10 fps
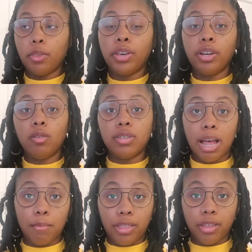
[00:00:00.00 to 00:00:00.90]
You can use
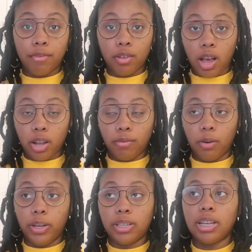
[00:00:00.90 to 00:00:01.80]
that method for the
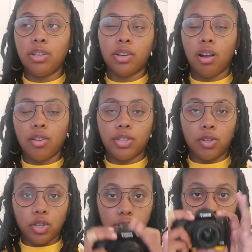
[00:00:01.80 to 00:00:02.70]
autofocus, and you can
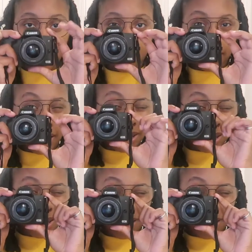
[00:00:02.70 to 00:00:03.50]
also just kind of like